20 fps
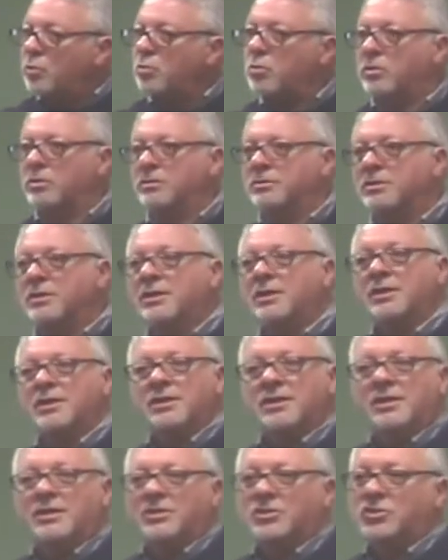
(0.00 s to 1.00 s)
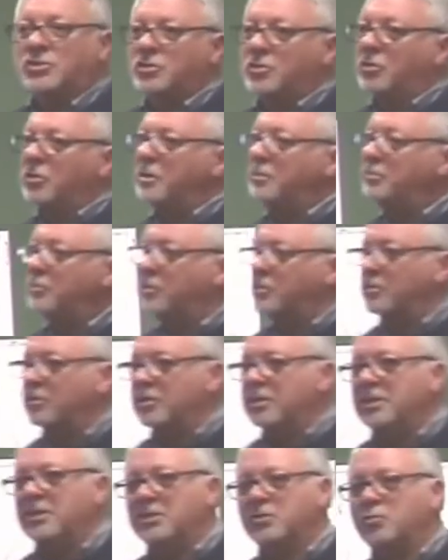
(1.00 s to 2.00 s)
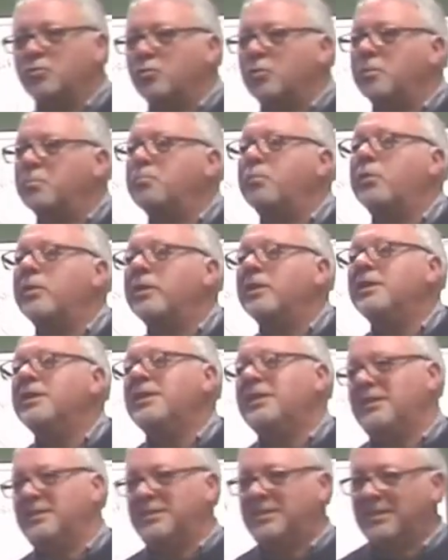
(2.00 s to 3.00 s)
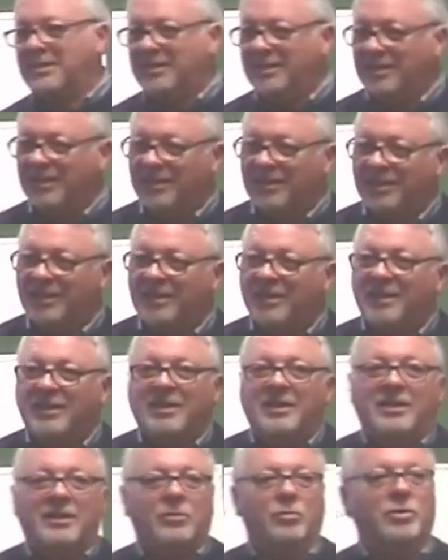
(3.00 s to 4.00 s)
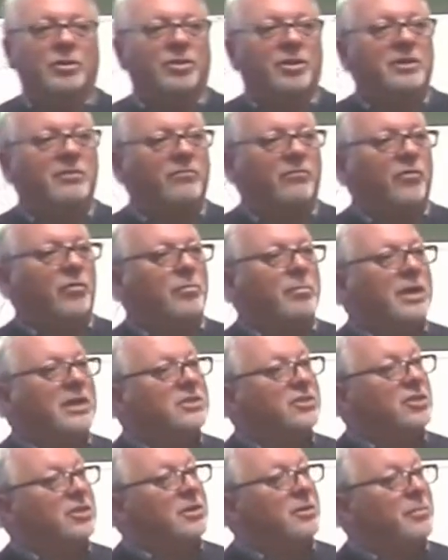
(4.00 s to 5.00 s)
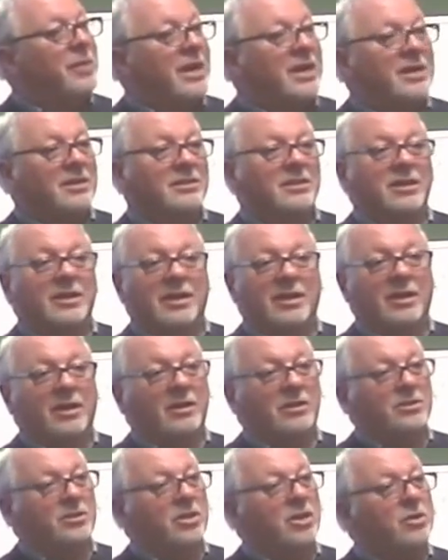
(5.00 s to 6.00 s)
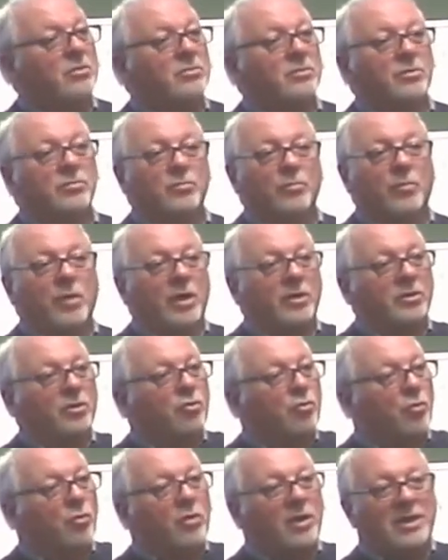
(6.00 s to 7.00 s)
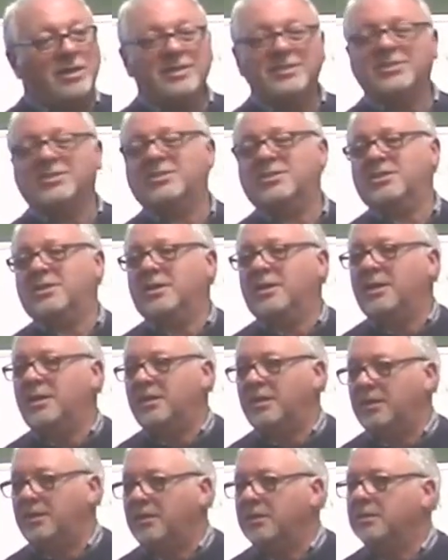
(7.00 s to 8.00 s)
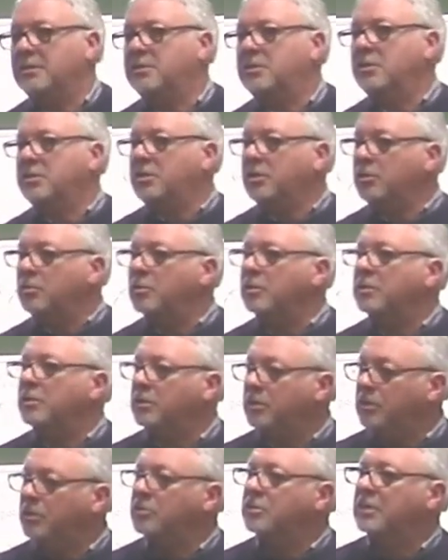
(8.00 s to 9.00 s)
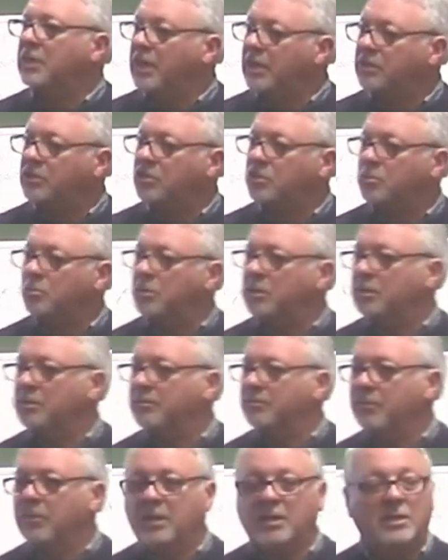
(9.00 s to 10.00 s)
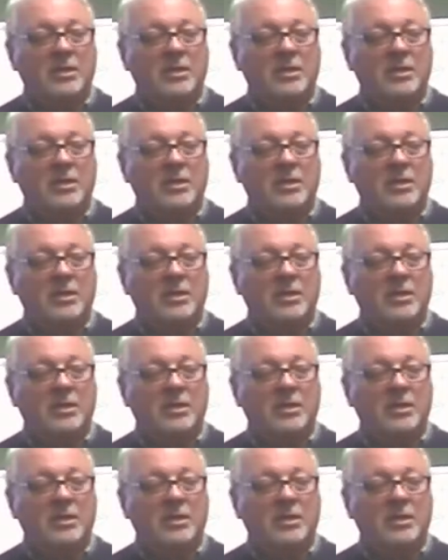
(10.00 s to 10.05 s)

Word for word: important. Scripture is replete with information about that. A great study to do in the New Testament